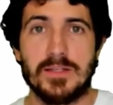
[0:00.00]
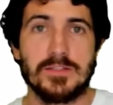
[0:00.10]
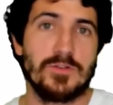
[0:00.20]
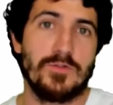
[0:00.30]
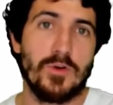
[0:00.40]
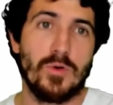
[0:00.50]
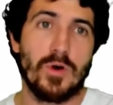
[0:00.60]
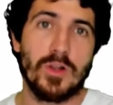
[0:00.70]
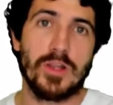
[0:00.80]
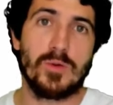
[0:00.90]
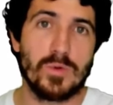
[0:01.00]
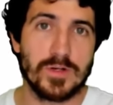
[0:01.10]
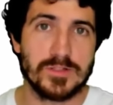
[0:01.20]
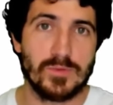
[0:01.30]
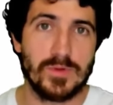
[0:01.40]
TensorFlow only
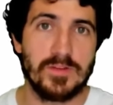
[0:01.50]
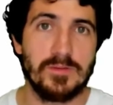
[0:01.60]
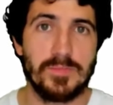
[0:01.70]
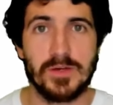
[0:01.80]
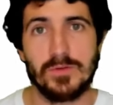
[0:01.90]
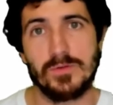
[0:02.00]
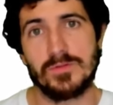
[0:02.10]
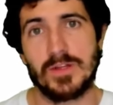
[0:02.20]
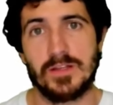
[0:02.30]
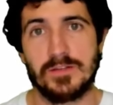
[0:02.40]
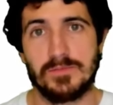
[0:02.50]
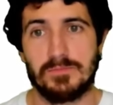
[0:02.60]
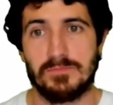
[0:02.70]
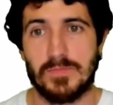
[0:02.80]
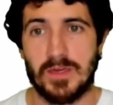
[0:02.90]
works with GPUs that is
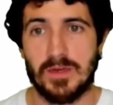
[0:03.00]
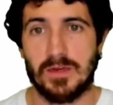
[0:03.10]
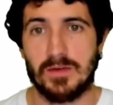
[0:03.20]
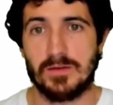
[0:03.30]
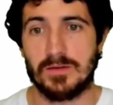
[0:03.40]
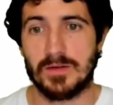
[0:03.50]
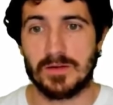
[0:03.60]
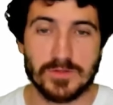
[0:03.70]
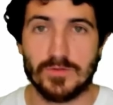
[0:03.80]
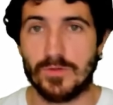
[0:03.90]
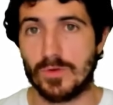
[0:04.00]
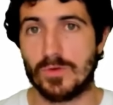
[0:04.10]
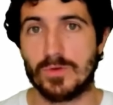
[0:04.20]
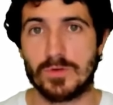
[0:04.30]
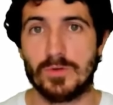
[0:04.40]
making
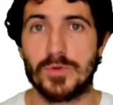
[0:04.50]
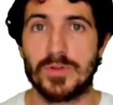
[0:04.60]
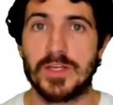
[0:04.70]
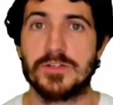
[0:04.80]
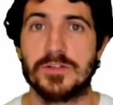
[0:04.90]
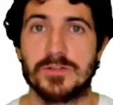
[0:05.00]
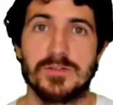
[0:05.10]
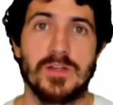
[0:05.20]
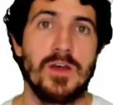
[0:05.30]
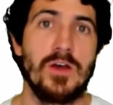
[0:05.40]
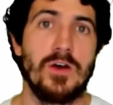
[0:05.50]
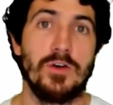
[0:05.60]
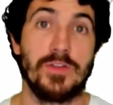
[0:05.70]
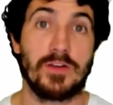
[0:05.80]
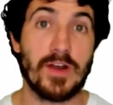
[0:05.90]
TensorFlow computations
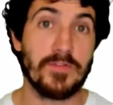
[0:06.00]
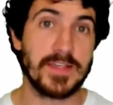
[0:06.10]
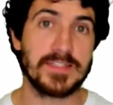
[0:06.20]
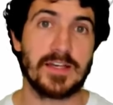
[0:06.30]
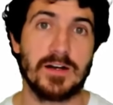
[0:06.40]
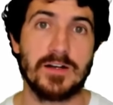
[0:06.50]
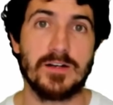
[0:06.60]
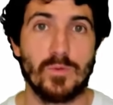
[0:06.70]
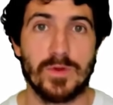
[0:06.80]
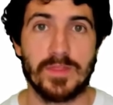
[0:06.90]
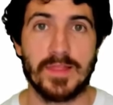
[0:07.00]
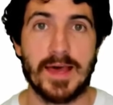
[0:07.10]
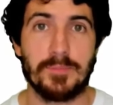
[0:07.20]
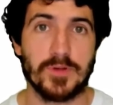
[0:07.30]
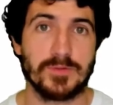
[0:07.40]
on the graphics card with
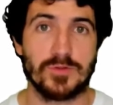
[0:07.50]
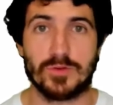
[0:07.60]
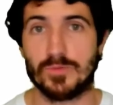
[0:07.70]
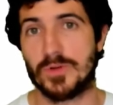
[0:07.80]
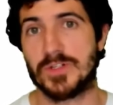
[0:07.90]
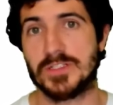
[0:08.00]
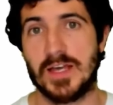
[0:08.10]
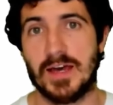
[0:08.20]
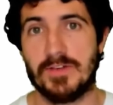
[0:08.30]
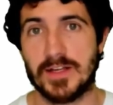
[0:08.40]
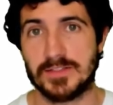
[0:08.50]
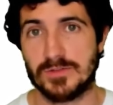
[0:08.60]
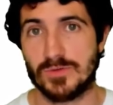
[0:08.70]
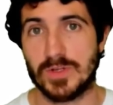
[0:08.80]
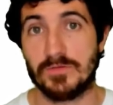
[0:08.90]
laptops or computers that have
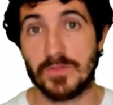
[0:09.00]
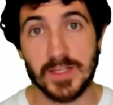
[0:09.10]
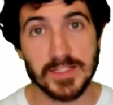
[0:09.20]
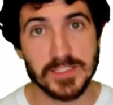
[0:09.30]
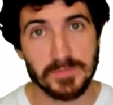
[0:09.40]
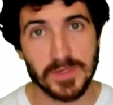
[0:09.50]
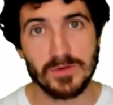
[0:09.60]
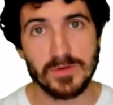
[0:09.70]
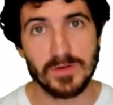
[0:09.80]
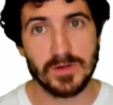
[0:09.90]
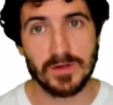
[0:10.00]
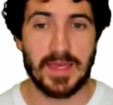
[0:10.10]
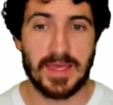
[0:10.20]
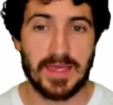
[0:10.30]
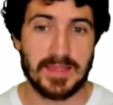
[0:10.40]
access to an NVIDIA GPU.
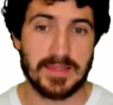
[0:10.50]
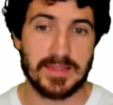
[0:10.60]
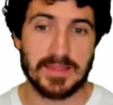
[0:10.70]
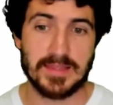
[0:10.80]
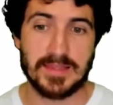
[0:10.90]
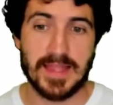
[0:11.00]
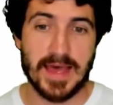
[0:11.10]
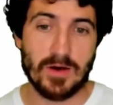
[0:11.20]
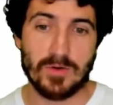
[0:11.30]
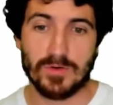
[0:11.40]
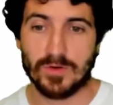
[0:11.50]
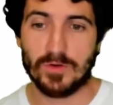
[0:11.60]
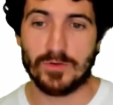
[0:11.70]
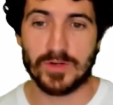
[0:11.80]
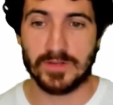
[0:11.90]
And now
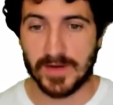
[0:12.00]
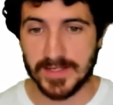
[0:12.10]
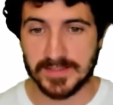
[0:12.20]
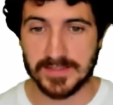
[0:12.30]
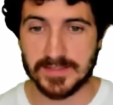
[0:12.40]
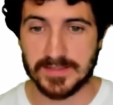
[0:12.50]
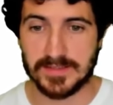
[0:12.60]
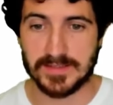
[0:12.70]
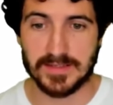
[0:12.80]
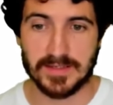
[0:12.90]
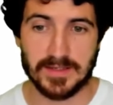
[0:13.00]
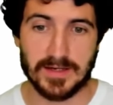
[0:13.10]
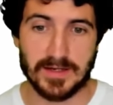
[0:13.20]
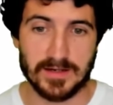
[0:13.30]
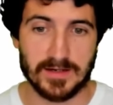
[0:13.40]
other devices
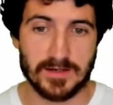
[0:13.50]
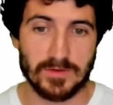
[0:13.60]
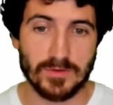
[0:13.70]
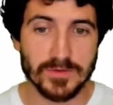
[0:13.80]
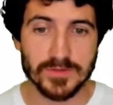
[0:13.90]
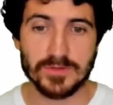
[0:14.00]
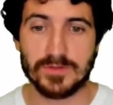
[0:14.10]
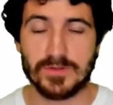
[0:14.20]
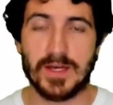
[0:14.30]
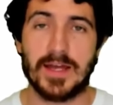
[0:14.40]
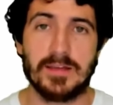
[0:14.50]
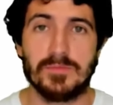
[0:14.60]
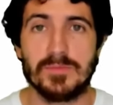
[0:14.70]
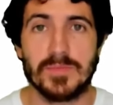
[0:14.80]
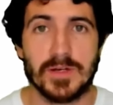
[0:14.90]
are also
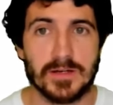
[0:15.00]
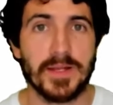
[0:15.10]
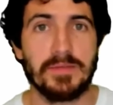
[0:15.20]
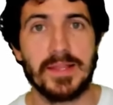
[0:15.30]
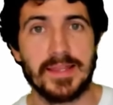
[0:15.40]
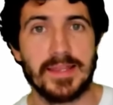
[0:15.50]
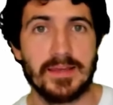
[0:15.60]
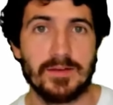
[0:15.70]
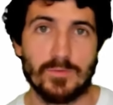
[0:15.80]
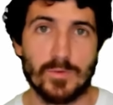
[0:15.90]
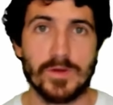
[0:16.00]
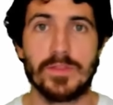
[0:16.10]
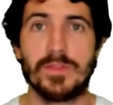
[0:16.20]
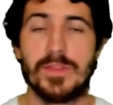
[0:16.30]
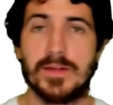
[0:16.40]
adding compatibility
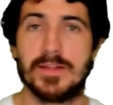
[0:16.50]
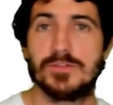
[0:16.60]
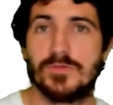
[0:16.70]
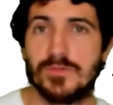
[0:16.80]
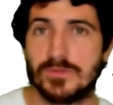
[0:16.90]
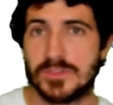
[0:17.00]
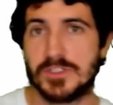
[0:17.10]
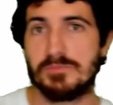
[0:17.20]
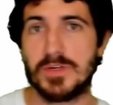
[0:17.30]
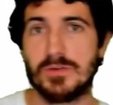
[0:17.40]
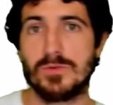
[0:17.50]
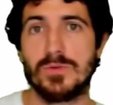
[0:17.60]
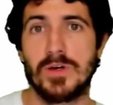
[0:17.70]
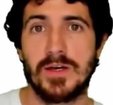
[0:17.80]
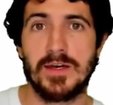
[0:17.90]
with TensorFlow's
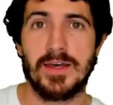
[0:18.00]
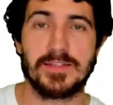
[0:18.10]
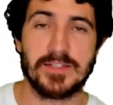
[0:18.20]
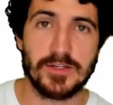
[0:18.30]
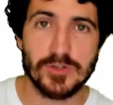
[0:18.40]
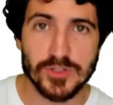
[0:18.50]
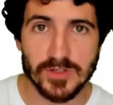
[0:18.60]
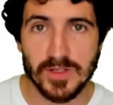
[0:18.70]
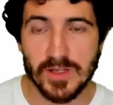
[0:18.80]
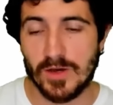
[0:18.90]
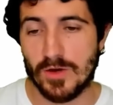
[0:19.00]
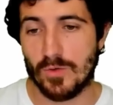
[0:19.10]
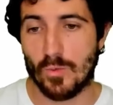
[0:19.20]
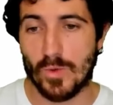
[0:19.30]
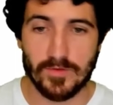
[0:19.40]
GPU execution.
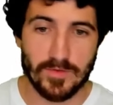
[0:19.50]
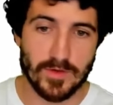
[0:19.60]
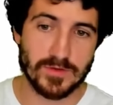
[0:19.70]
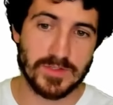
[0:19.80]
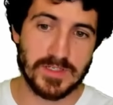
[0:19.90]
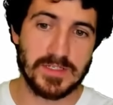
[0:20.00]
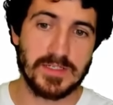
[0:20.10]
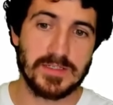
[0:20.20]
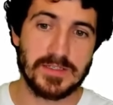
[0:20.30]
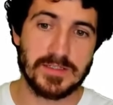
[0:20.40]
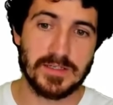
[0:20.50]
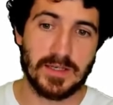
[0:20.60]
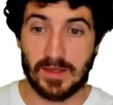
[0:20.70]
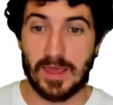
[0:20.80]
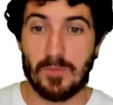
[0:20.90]
One of those is
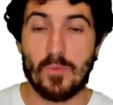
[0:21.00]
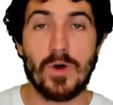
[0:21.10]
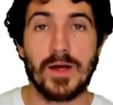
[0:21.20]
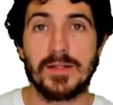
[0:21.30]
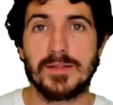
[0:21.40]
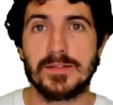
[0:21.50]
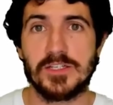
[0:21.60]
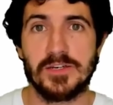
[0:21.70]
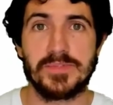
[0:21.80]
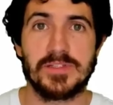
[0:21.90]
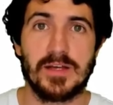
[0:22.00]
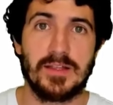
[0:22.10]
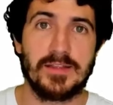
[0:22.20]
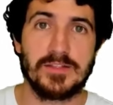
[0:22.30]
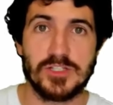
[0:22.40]
the M1 chips
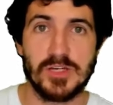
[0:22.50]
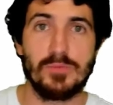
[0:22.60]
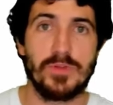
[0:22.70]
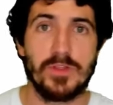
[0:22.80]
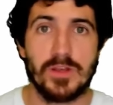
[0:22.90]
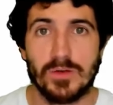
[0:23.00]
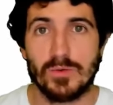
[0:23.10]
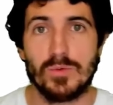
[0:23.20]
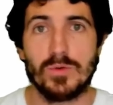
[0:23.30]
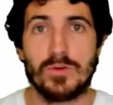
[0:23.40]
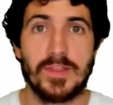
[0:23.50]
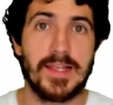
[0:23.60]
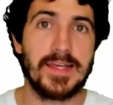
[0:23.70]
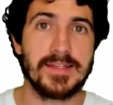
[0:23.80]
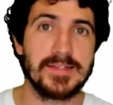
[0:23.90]
that ship with the new or the
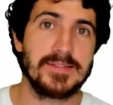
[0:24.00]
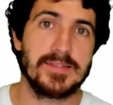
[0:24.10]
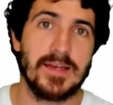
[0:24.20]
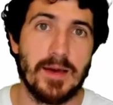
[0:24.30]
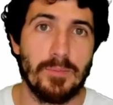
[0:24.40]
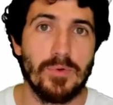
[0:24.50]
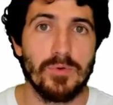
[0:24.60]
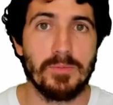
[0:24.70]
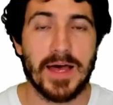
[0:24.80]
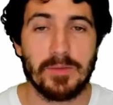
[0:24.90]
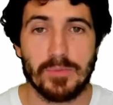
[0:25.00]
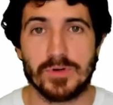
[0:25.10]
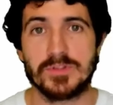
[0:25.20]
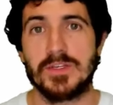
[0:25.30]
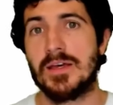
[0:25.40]
latest Apple
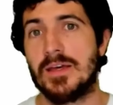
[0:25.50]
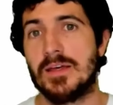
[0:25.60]
MacBooks.